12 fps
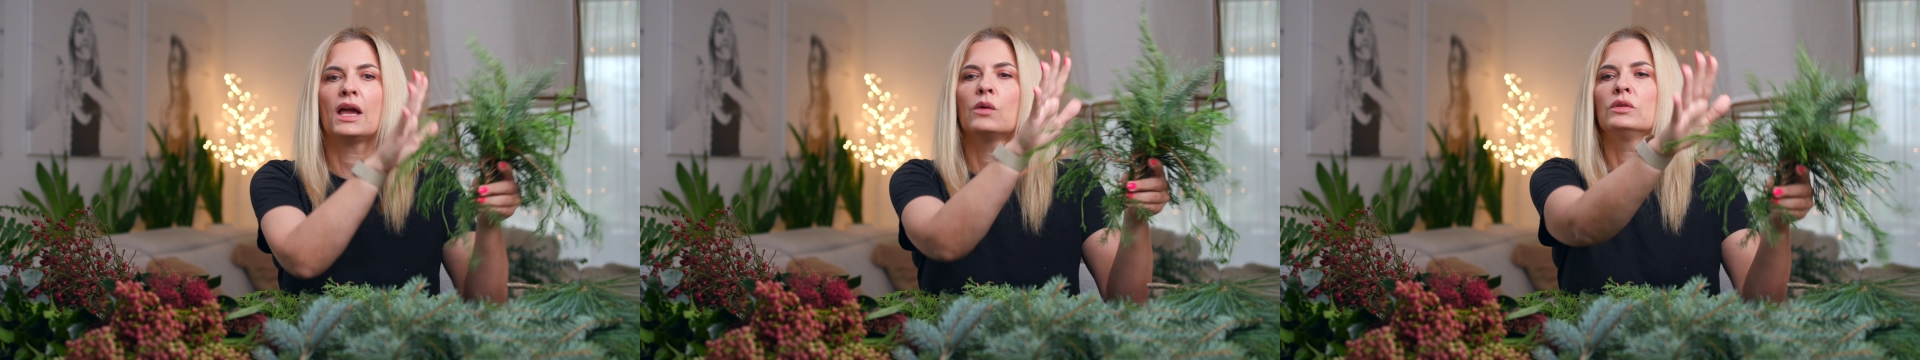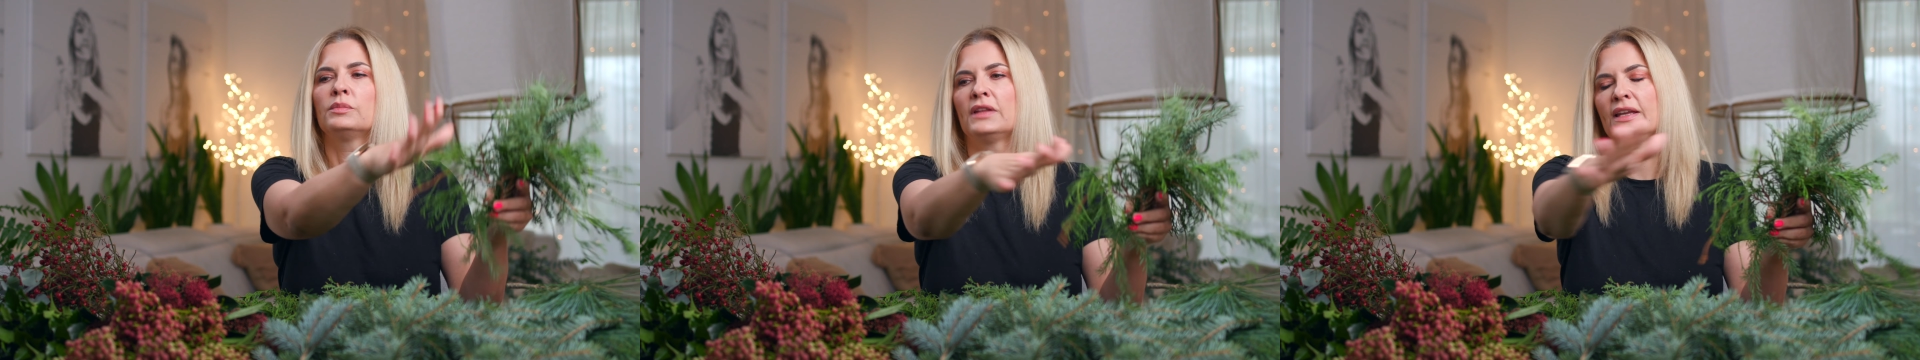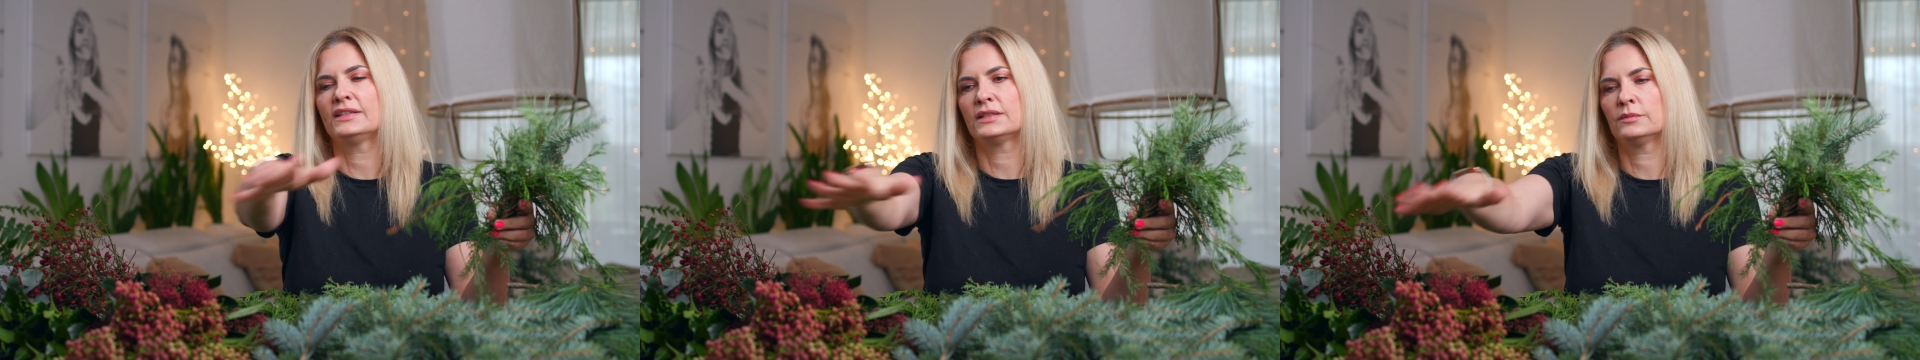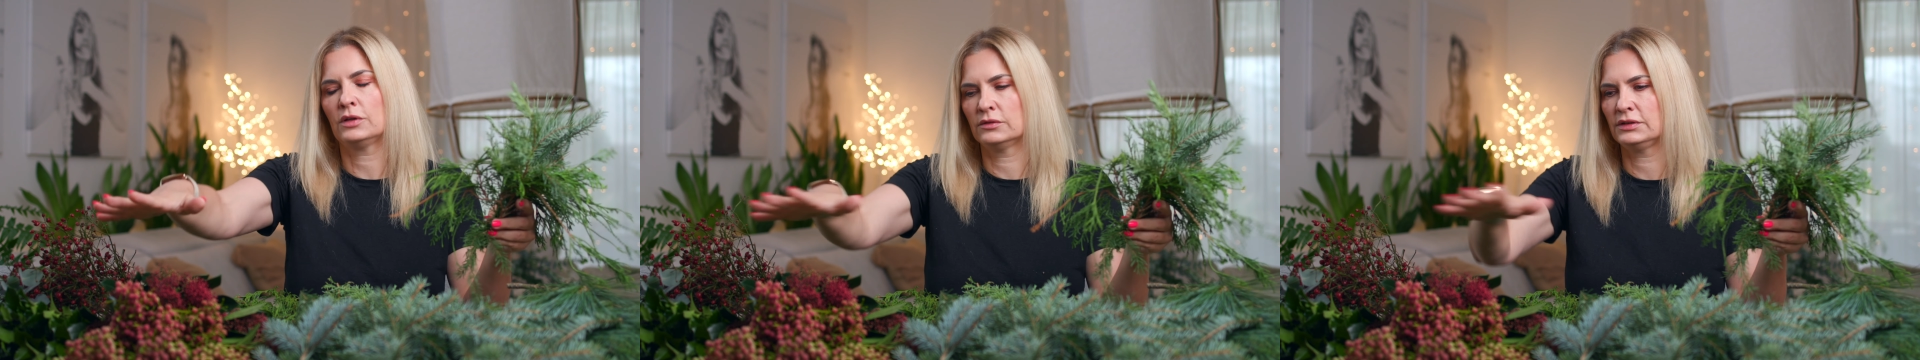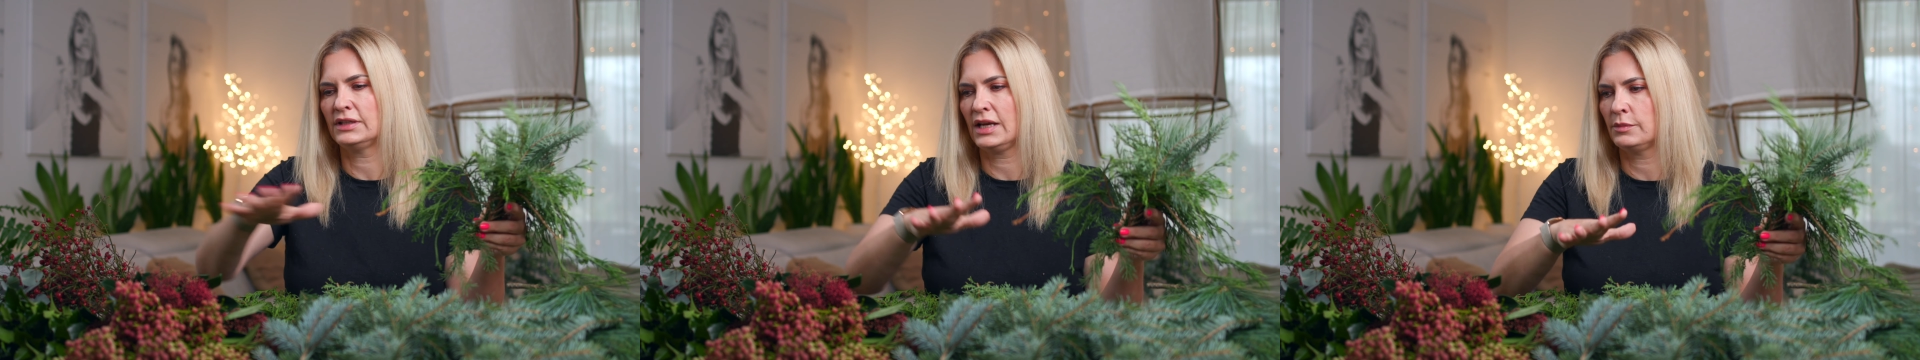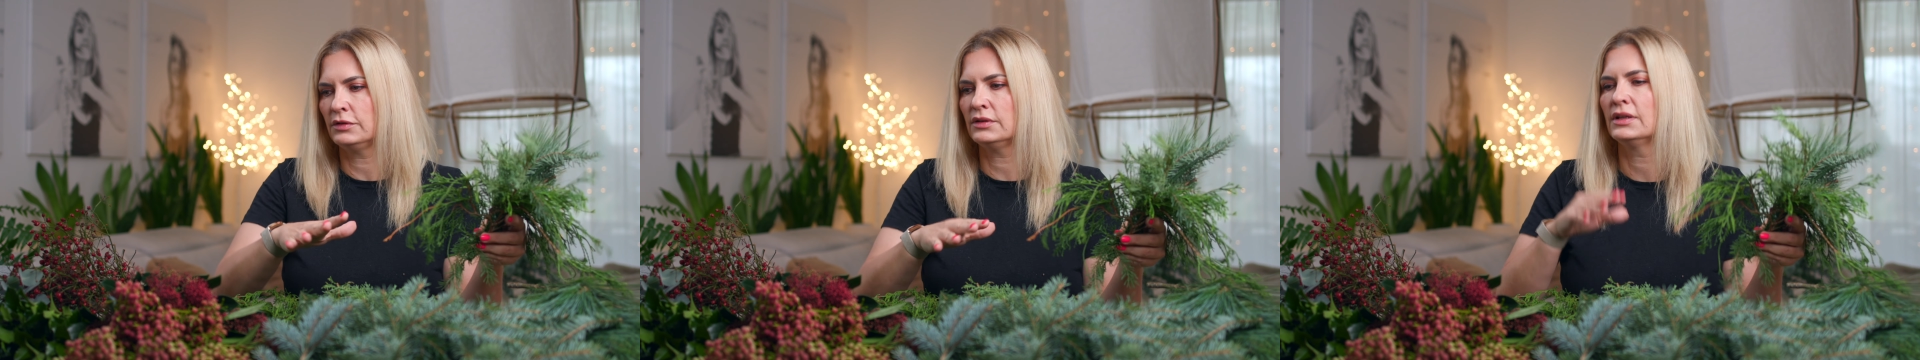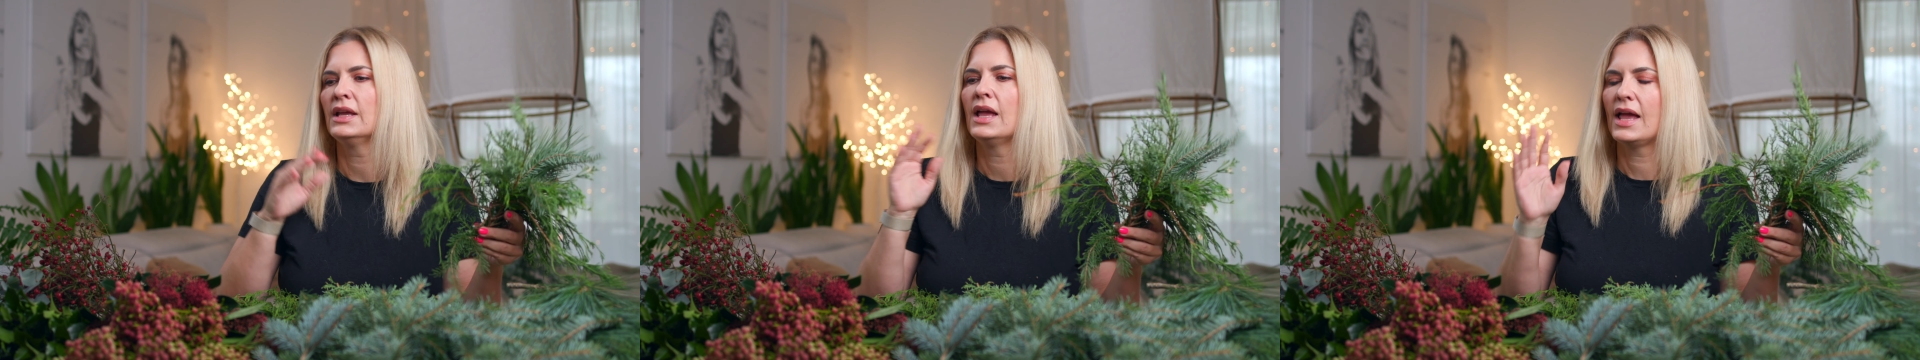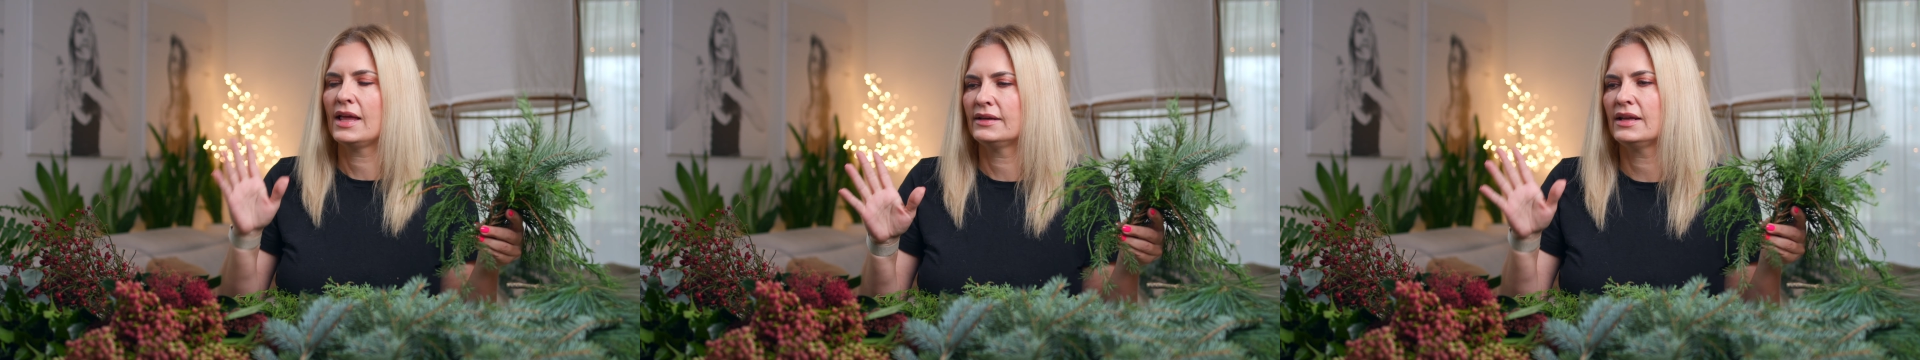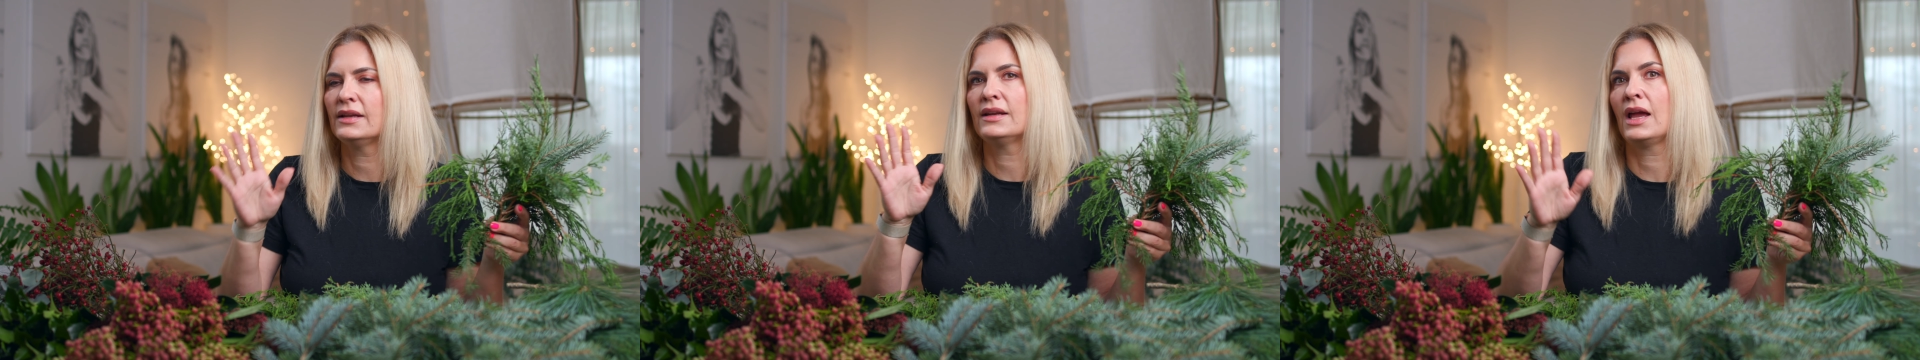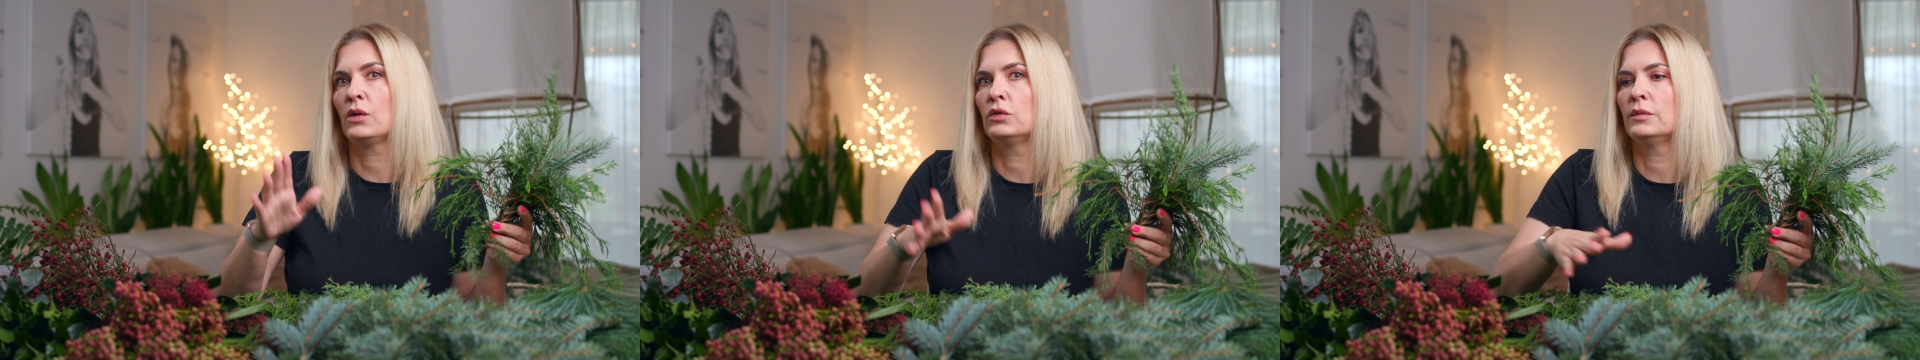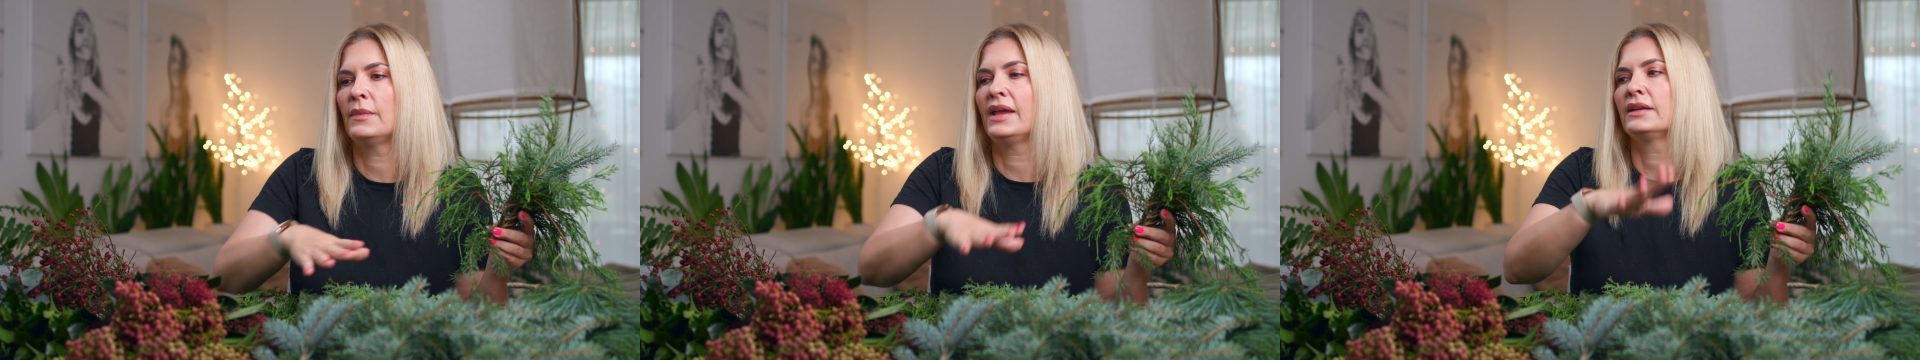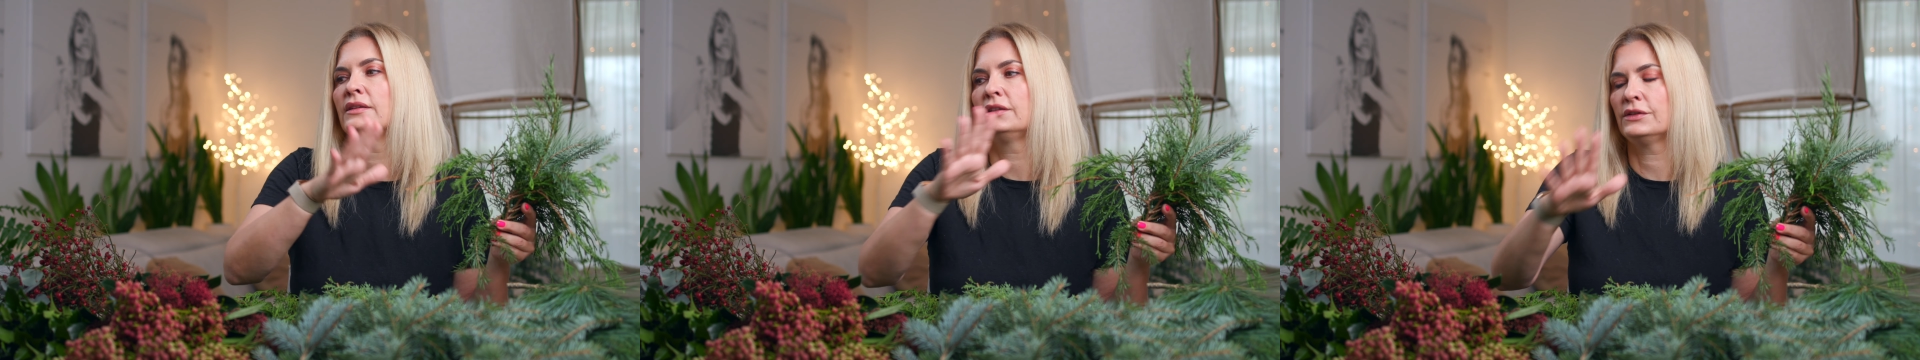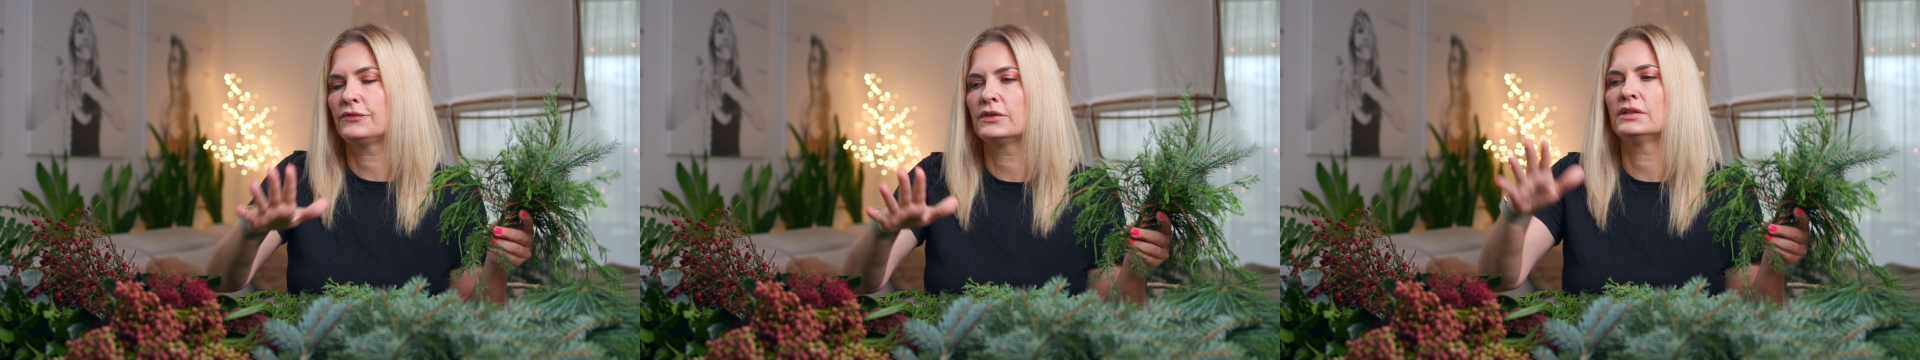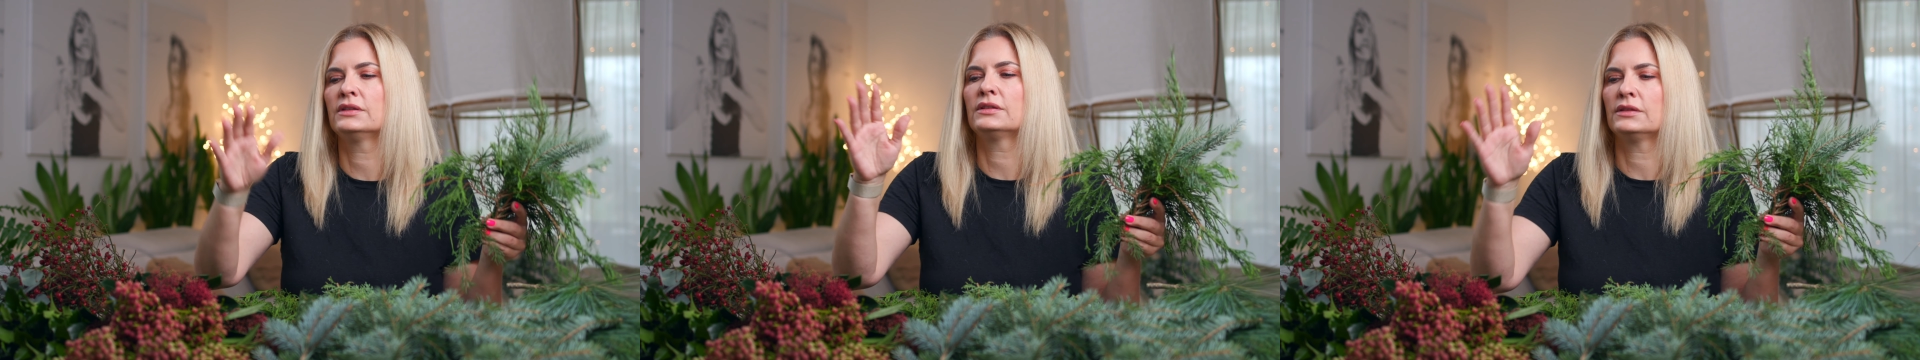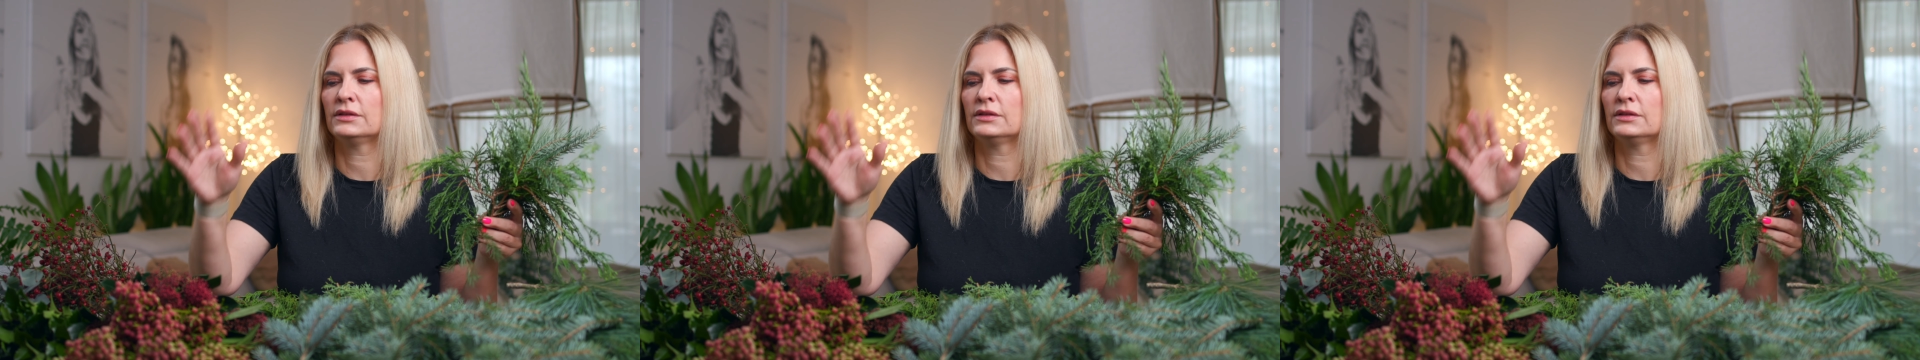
I will place them on the table and then I will make different